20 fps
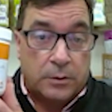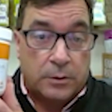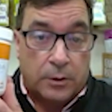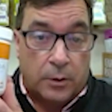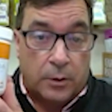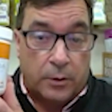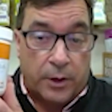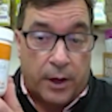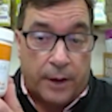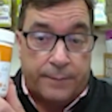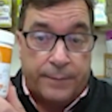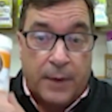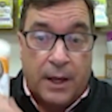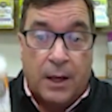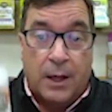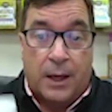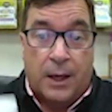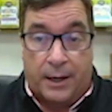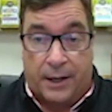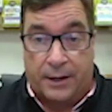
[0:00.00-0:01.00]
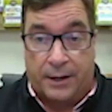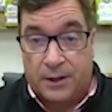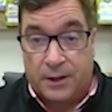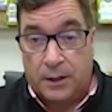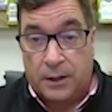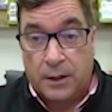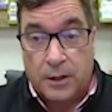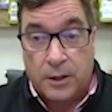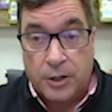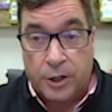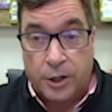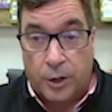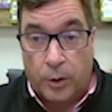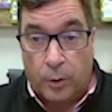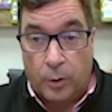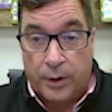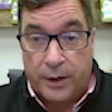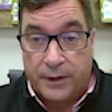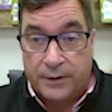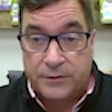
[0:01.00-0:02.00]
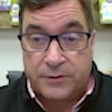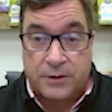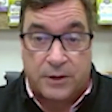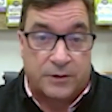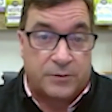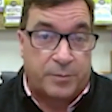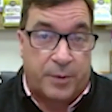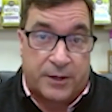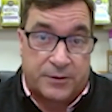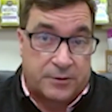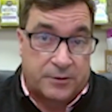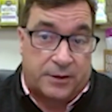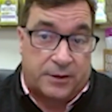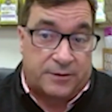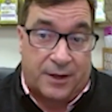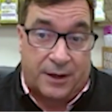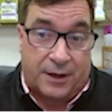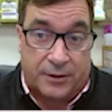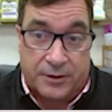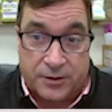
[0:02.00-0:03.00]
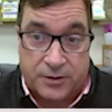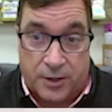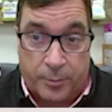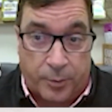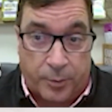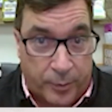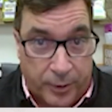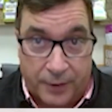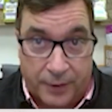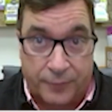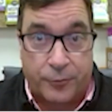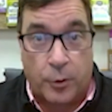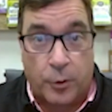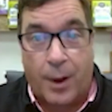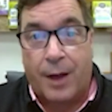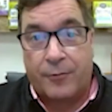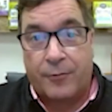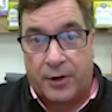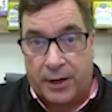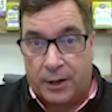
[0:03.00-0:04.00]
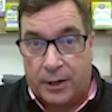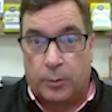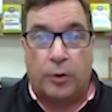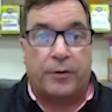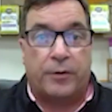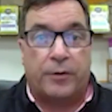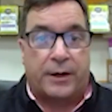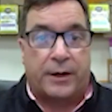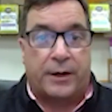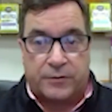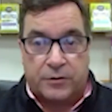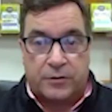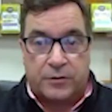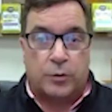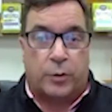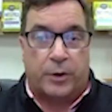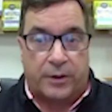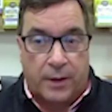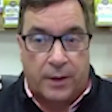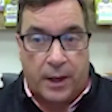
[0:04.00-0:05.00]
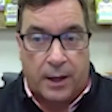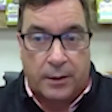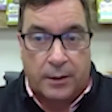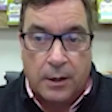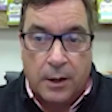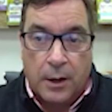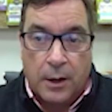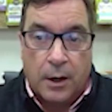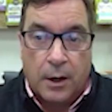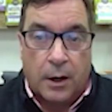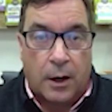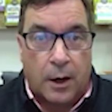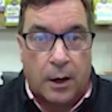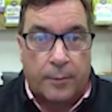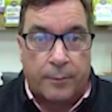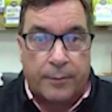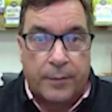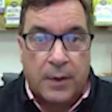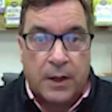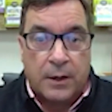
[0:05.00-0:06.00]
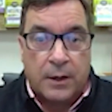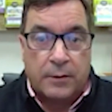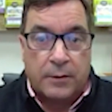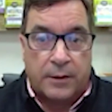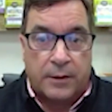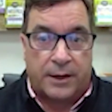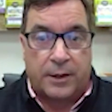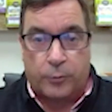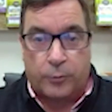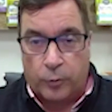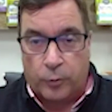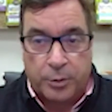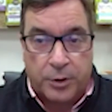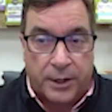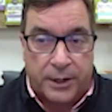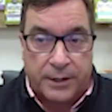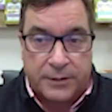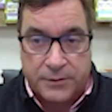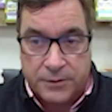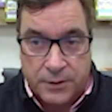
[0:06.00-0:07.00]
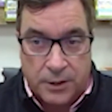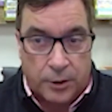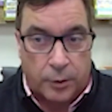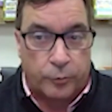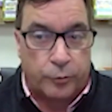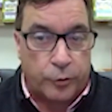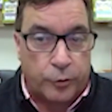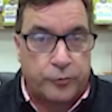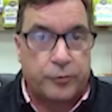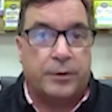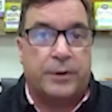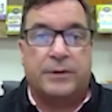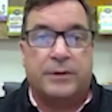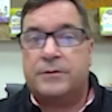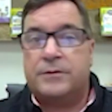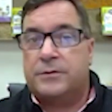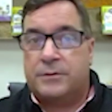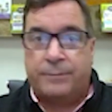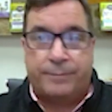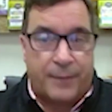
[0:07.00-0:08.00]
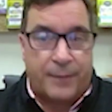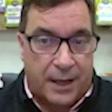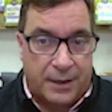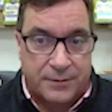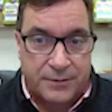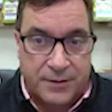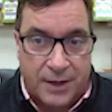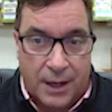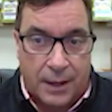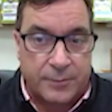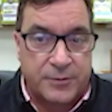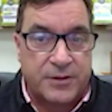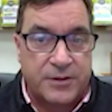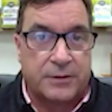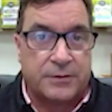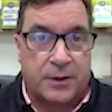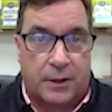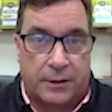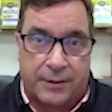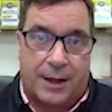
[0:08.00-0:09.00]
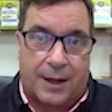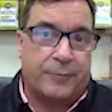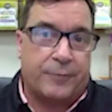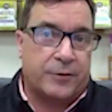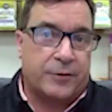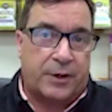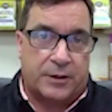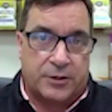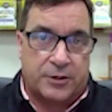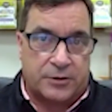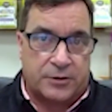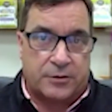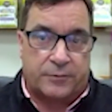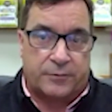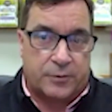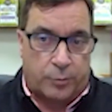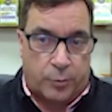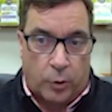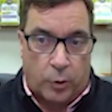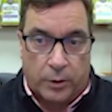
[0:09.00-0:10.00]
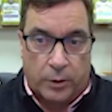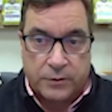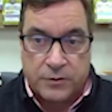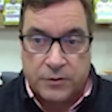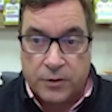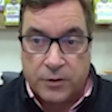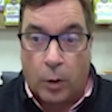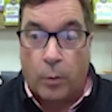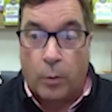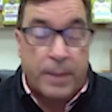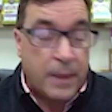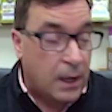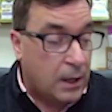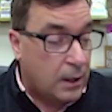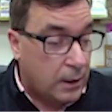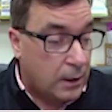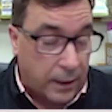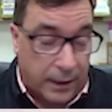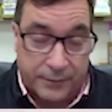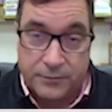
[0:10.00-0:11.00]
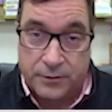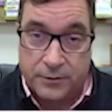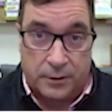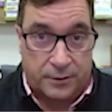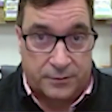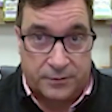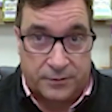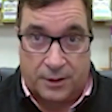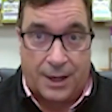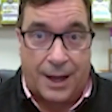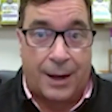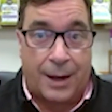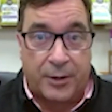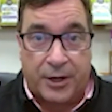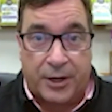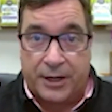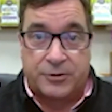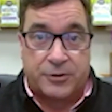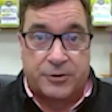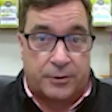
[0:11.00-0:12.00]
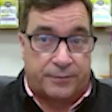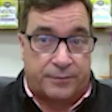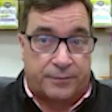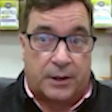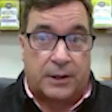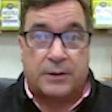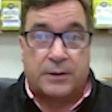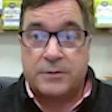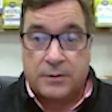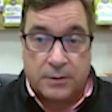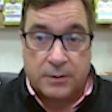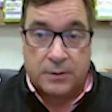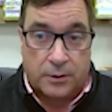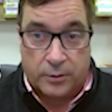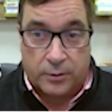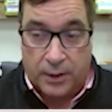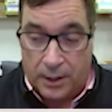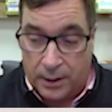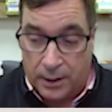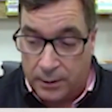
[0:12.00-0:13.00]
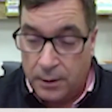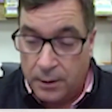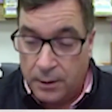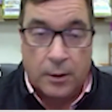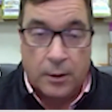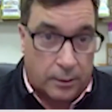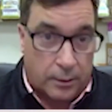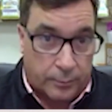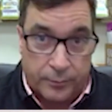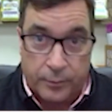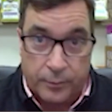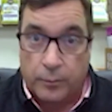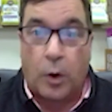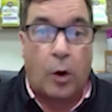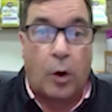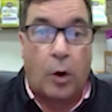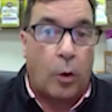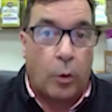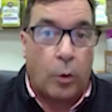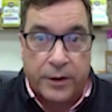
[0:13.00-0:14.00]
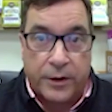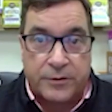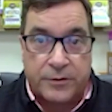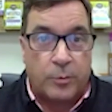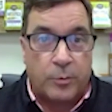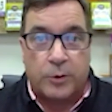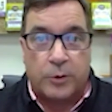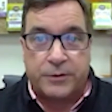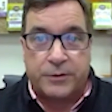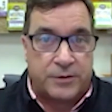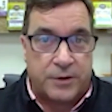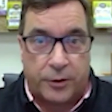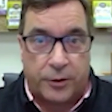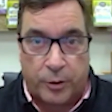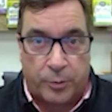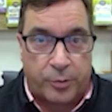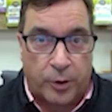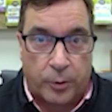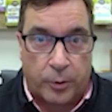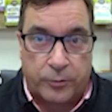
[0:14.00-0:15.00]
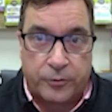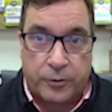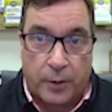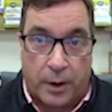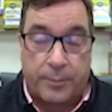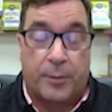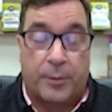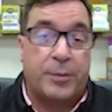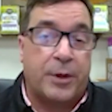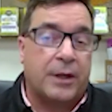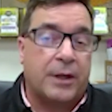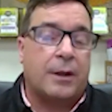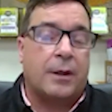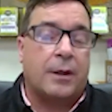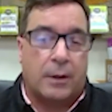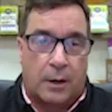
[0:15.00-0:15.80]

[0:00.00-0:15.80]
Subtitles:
Okay, and I think it's basically a daily supplement if you have an animal that is doing that, that can replace nutrients, enzymes, things like that for digestive support. So it's a combination of things. Okay, always a multi-tiered approach, right? But picking it